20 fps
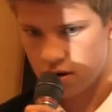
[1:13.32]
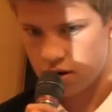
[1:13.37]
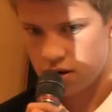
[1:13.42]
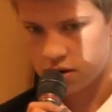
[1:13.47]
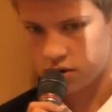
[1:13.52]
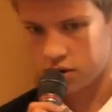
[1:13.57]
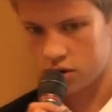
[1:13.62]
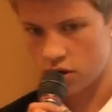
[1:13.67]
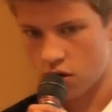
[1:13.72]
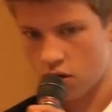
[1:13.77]

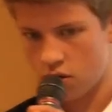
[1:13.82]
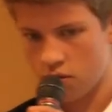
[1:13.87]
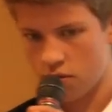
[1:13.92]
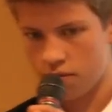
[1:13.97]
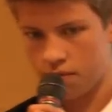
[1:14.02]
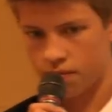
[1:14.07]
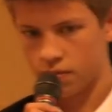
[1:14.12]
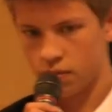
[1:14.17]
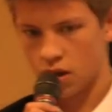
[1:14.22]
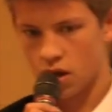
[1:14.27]
So,
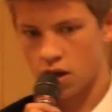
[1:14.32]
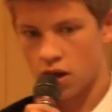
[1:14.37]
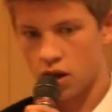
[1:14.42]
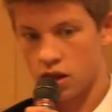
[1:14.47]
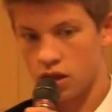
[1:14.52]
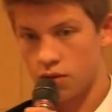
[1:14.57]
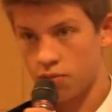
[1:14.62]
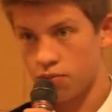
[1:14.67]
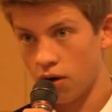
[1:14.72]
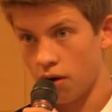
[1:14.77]

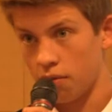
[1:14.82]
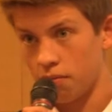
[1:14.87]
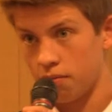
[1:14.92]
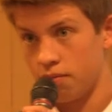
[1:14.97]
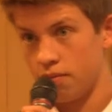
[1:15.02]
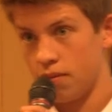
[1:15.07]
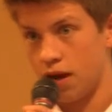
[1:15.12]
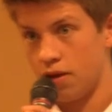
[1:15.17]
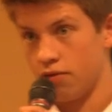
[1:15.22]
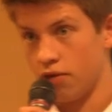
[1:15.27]
the
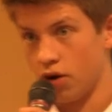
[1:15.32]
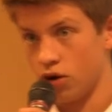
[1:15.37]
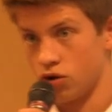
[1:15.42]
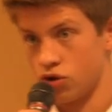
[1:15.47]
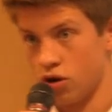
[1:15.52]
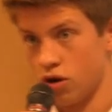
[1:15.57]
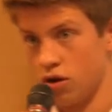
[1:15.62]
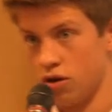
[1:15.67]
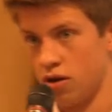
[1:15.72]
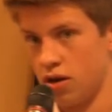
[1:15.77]
problem in
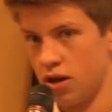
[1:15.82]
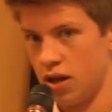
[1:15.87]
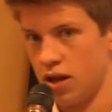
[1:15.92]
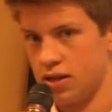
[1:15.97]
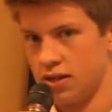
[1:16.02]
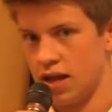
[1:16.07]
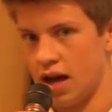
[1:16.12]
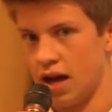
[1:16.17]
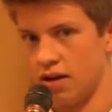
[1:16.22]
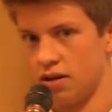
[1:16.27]
Russia is
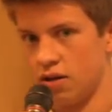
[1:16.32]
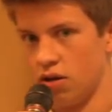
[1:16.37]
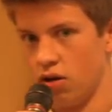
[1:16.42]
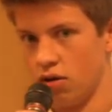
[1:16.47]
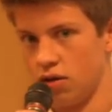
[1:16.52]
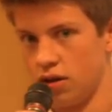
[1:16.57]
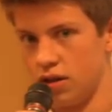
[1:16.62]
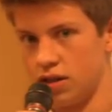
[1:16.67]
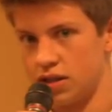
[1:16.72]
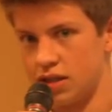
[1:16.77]
that all
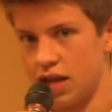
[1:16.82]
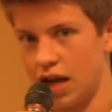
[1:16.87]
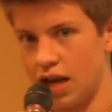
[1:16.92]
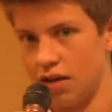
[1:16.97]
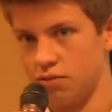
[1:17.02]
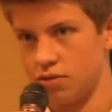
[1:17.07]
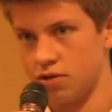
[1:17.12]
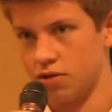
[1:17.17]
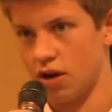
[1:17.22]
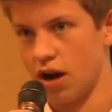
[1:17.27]
these
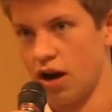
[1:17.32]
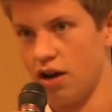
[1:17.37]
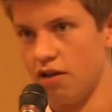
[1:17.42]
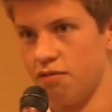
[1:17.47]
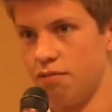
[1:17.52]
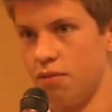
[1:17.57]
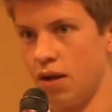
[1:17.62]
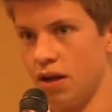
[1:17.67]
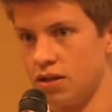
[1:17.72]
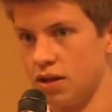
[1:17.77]
stadiums are kind of
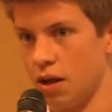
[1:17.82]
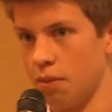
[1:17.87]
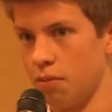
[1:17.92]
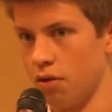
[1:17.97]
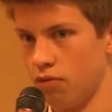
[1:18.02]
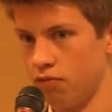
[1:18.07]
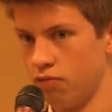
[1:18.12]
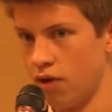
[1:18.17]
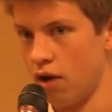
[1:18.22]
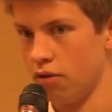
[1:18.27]
built up
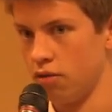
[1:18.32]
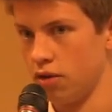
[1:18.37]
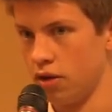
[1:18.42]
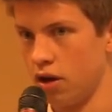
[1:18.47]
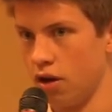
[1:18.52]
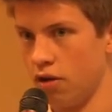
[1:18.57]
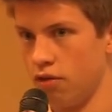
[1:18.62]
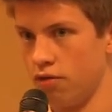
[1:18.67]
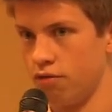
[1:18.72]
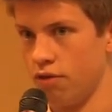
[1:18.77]
around the
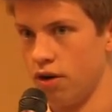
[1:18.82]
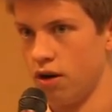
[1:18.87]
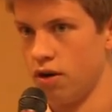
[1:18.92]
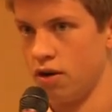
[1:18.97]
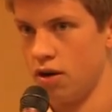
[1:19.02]
country,